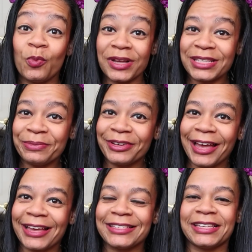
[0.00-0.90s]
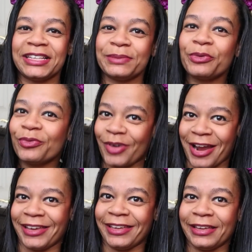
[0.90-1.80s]
What's up, you guys? It is
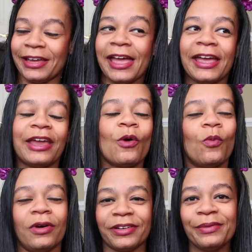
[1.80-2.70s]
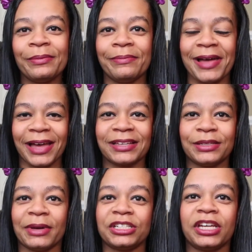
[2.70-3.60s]
Mariah and welcome back
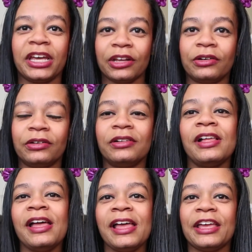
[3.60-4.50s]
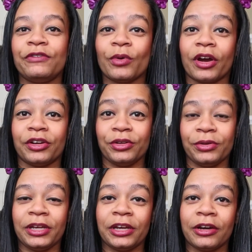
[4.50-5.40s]
to my channel. If you are
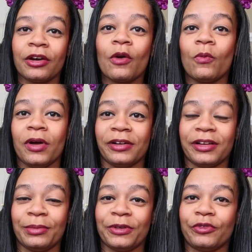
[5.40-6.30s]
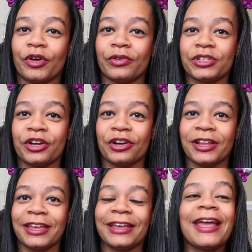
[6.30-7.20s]
new here, welcome. If you are
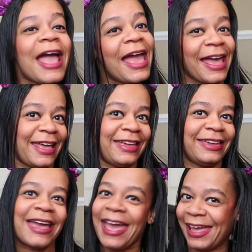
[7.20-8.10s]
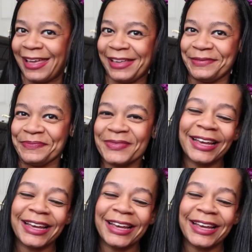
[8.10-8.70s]
returning, hey.